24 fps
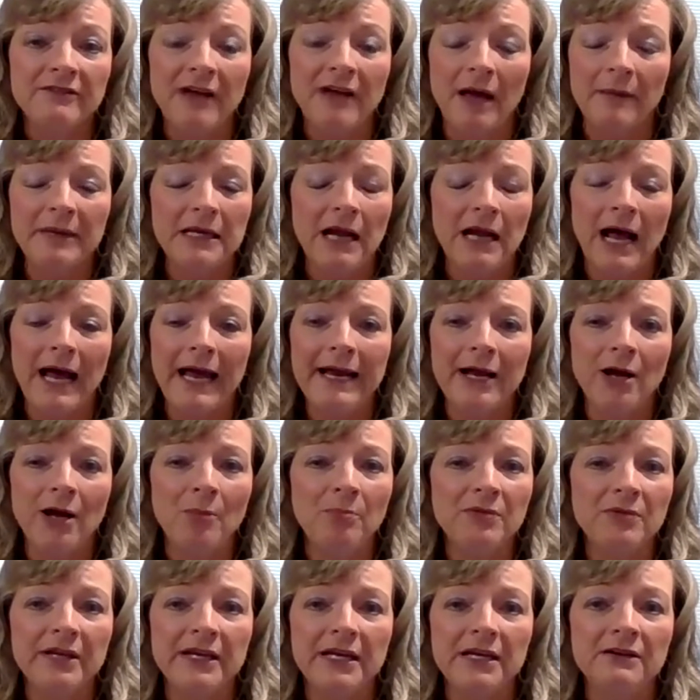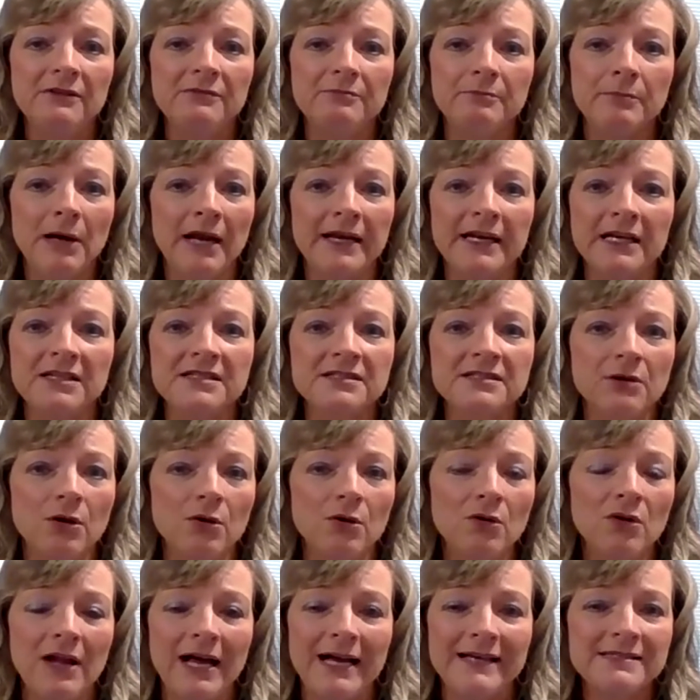I mean, I help lead body and soul
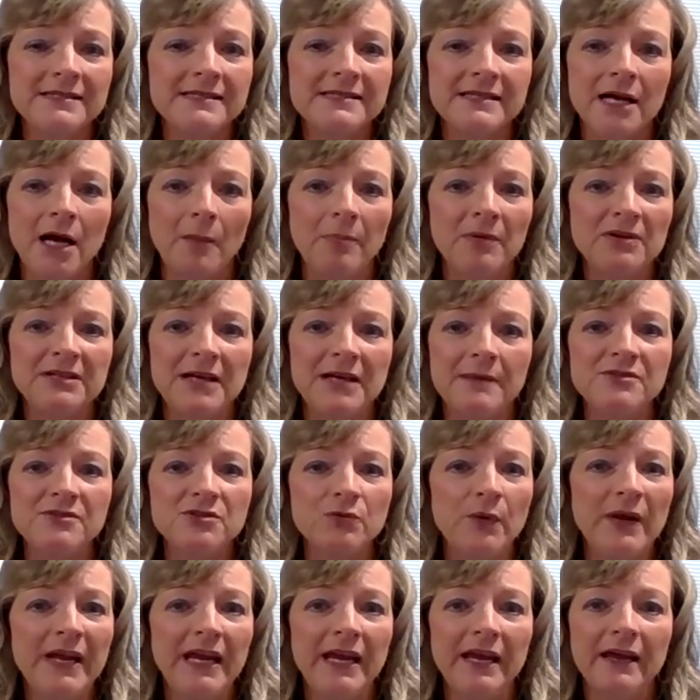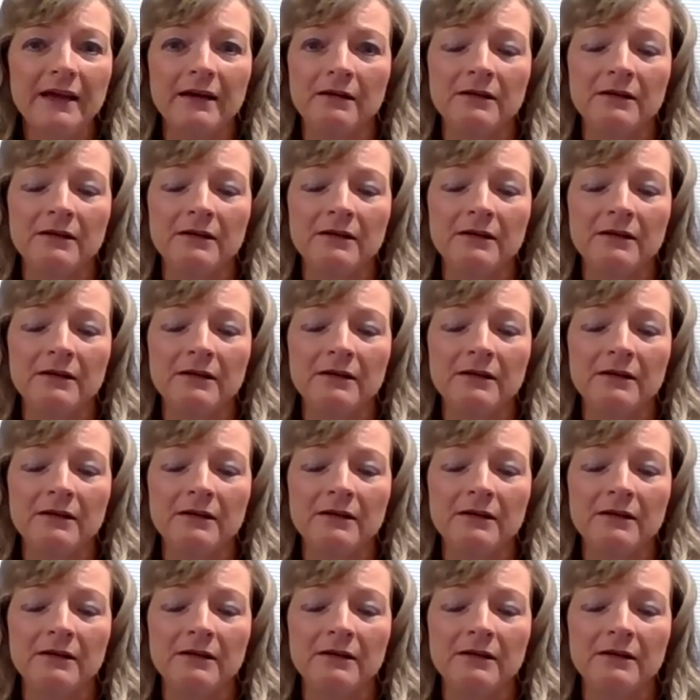classes a couple times a week.